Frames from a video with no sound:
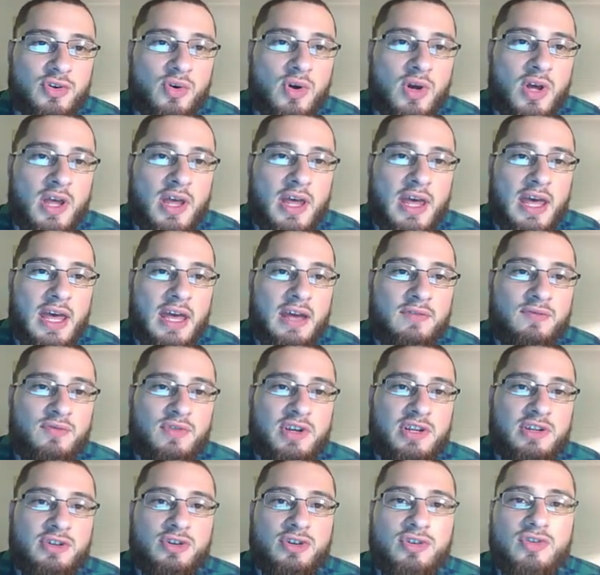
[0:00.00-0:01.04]
So
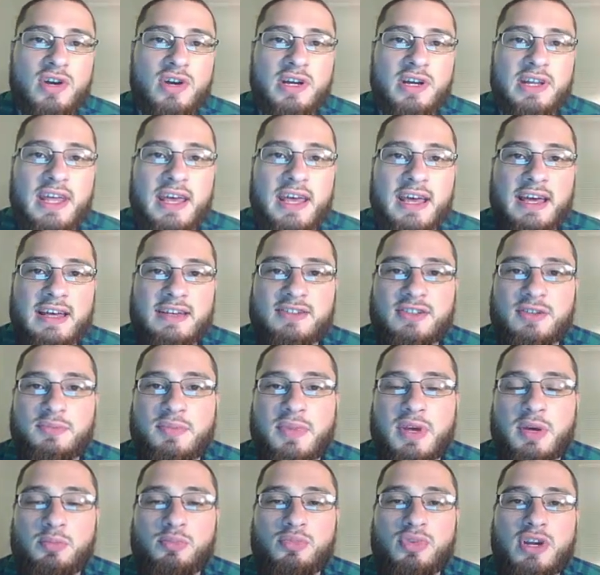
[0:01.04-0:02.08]
every neuron has
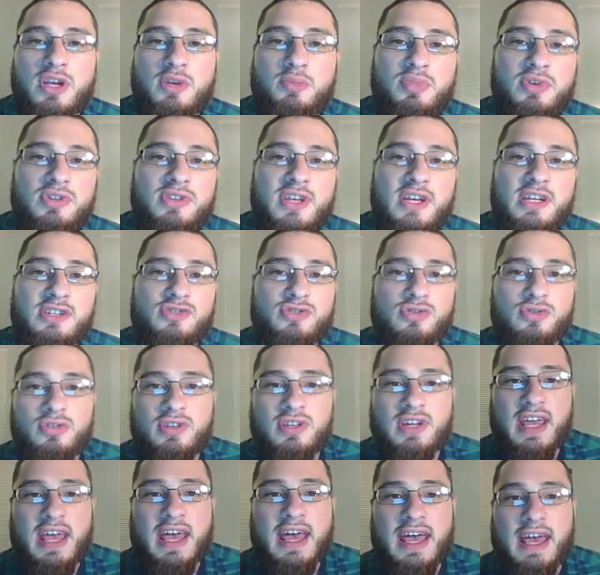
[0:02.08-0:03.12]
a membrane
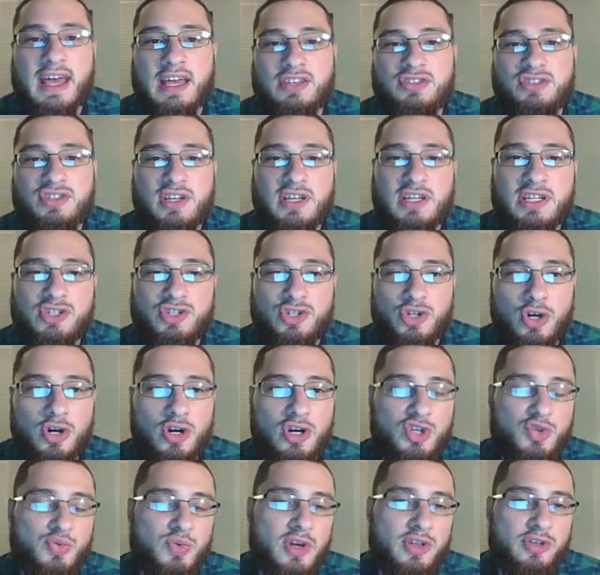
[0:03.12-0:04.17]
potential. It has a
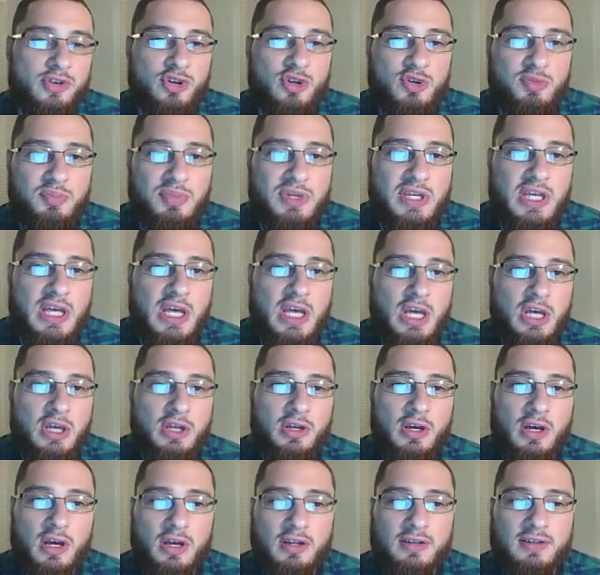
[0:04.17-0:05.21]
charge, whether it be
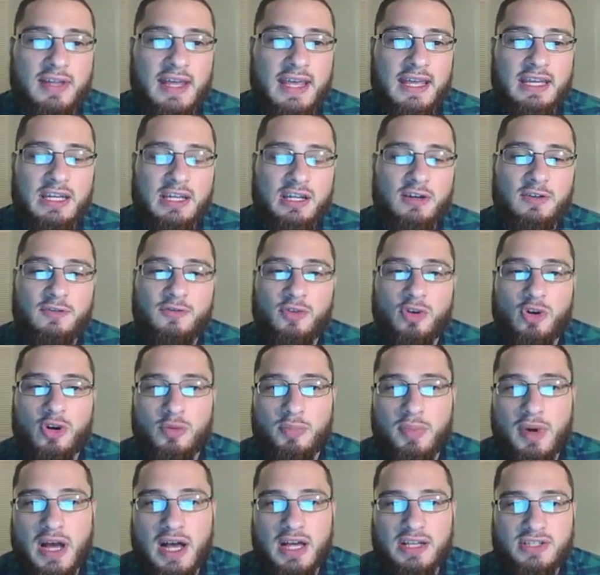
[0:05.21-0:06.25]
a negative
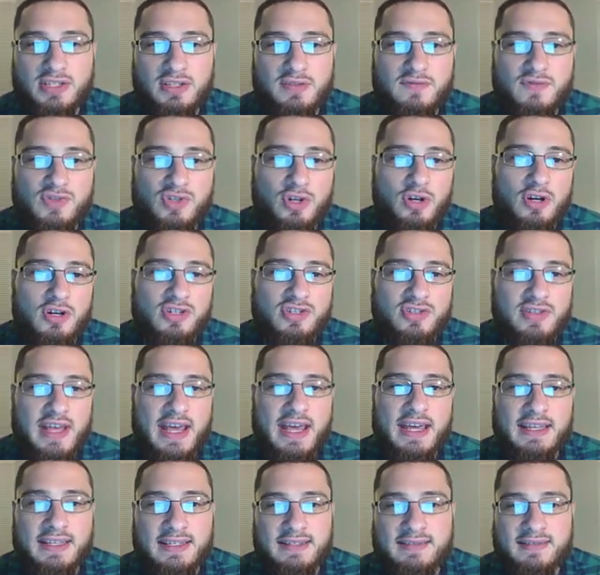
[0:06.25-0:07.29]
or a positive charge.
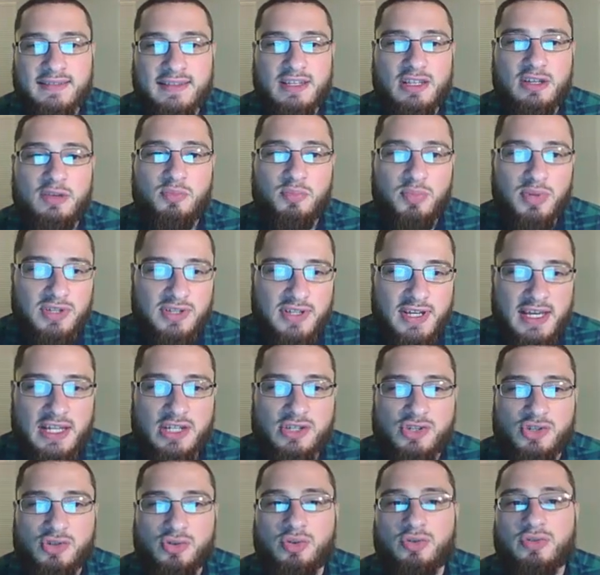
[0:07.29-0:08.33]
That is the
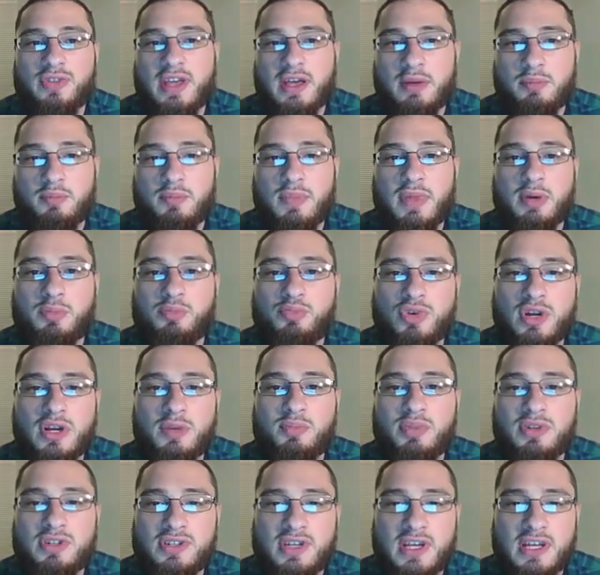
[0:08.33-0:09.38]
potential, that
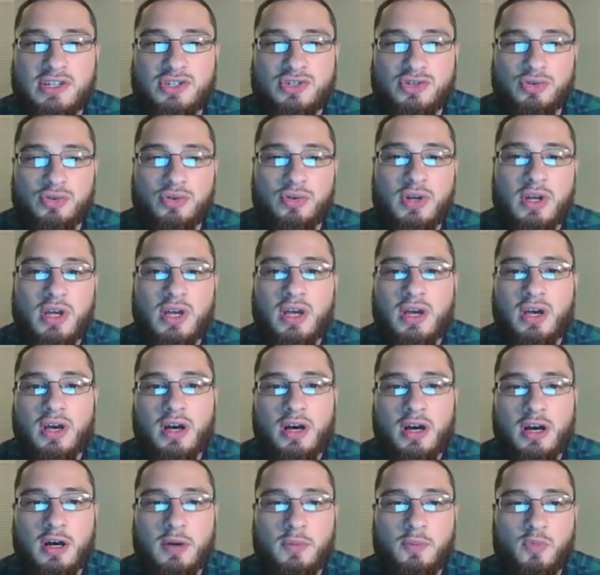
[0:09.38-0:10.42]
membrane potential,
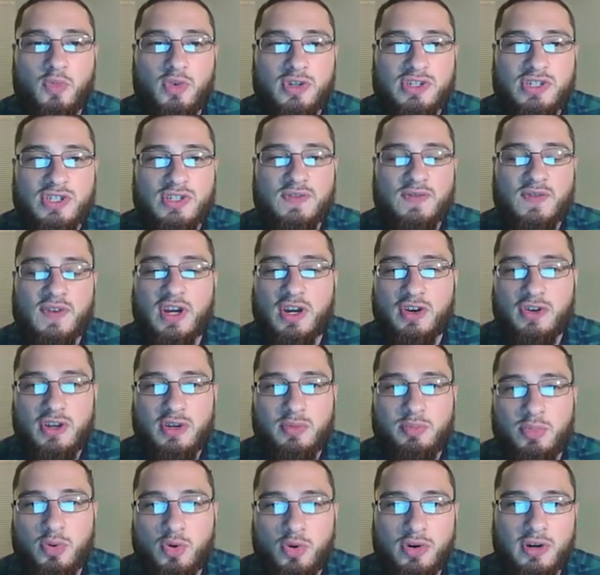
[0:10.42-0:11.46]
um, which is
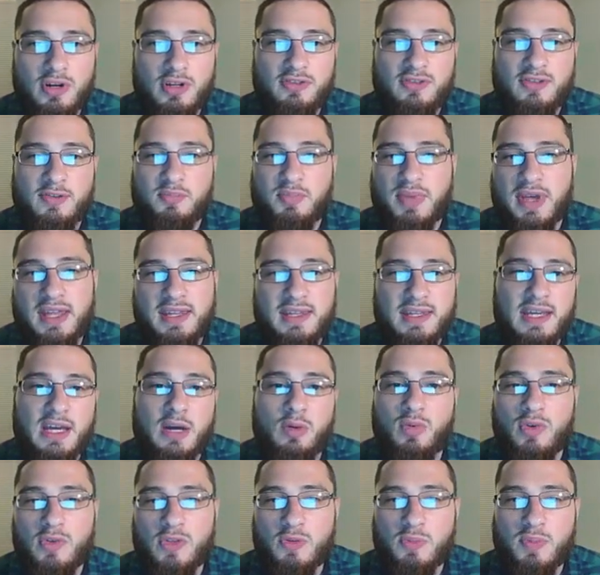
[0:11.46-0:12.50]
very important.
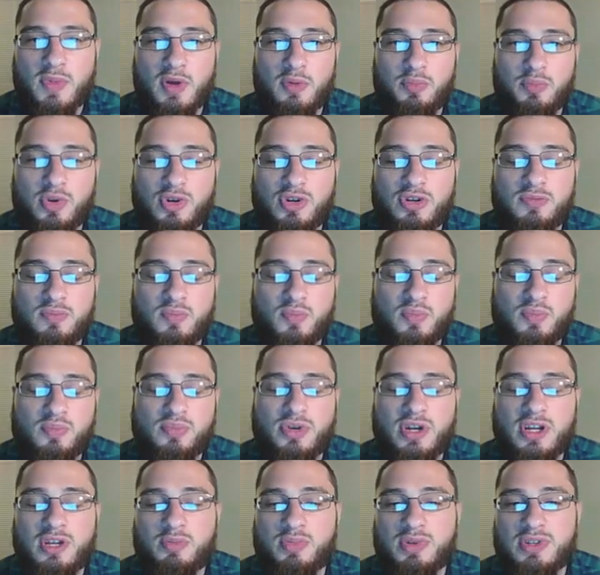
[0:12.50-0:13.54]
Depending on what the membrane
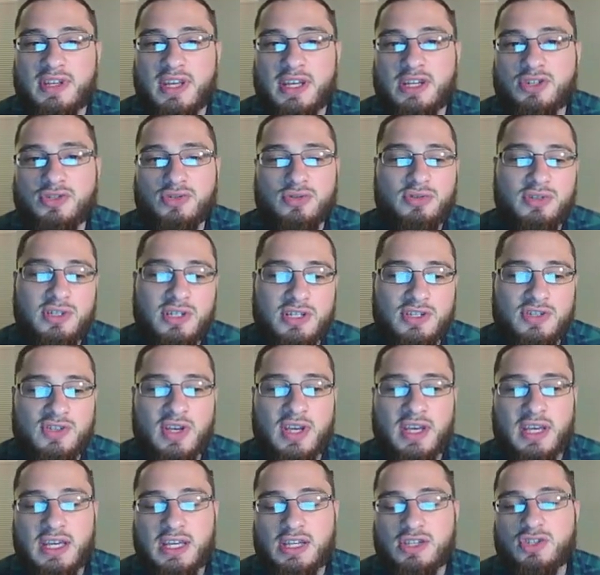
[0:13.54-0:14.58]
brain potential is
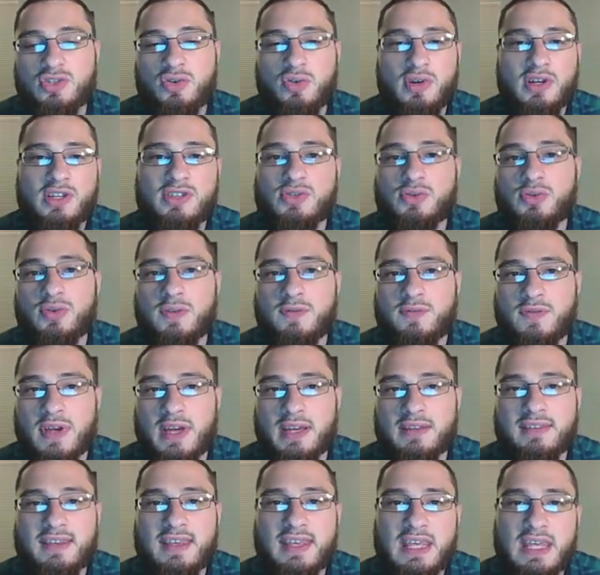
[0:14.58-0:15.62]
is going to
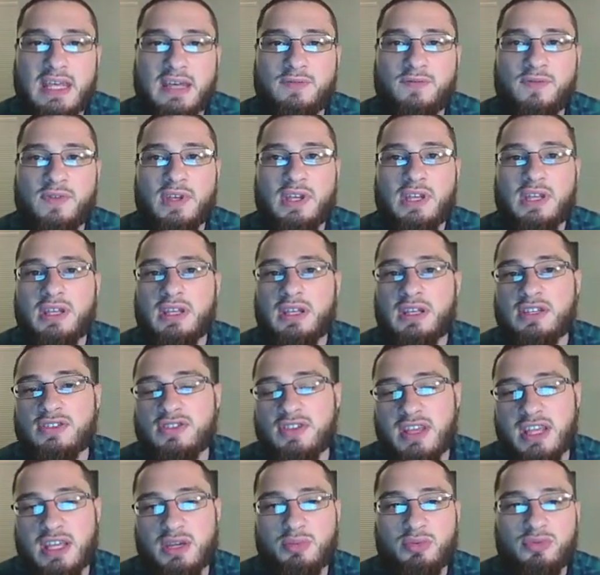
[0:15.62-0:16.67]
affect if it
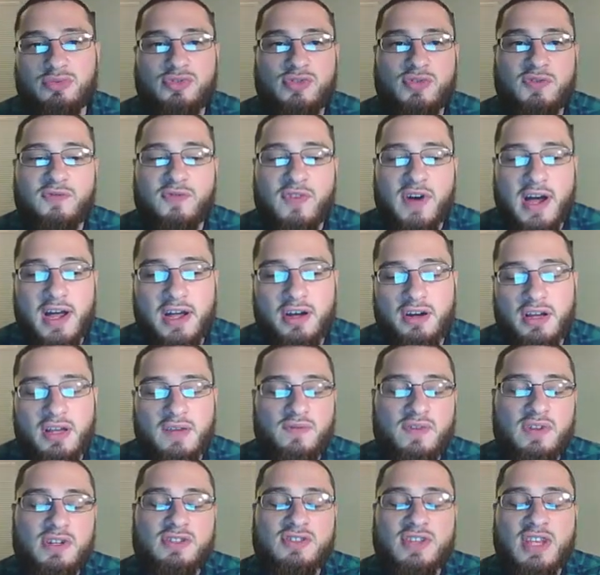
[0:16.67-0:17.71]
is able to fire,
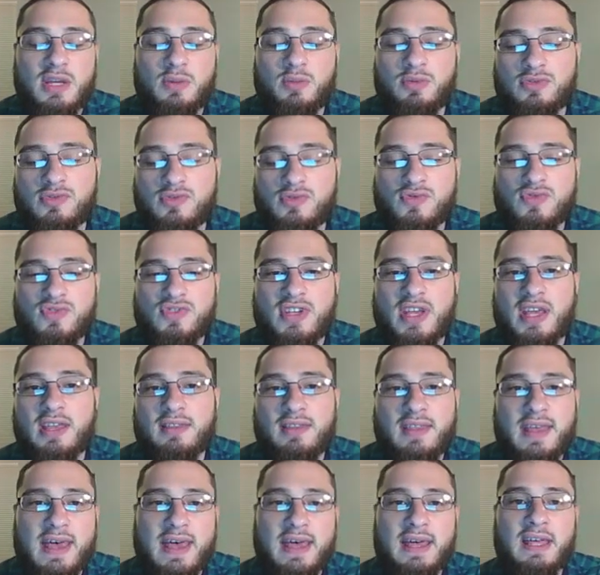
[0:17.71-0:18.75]
if it is able to
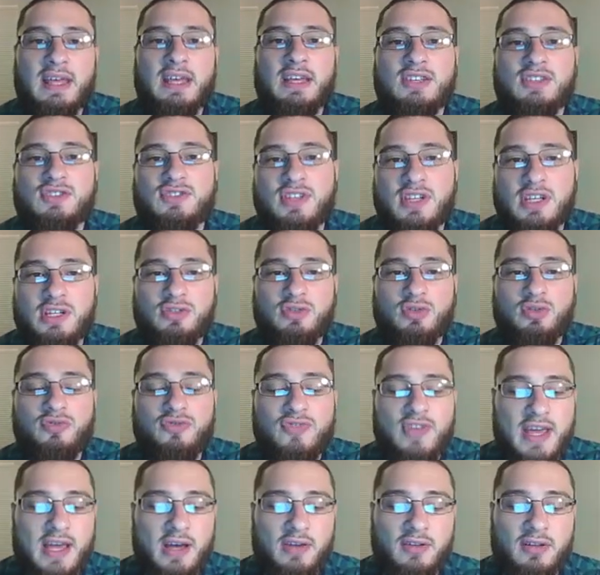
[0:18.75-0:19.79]
send that signal
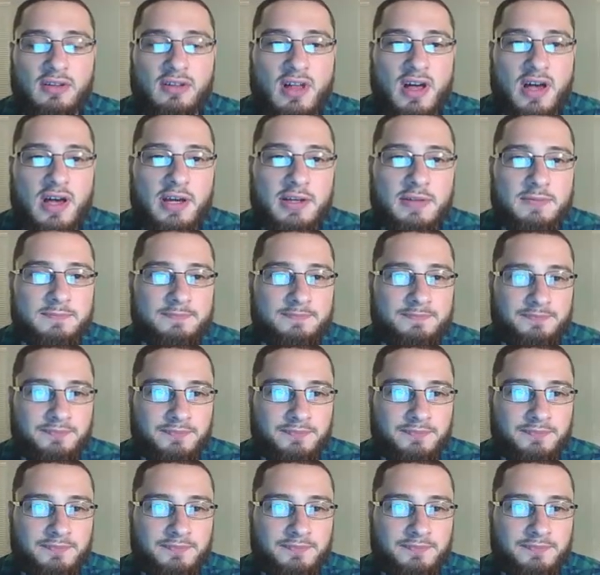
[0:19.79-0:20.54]
down the line.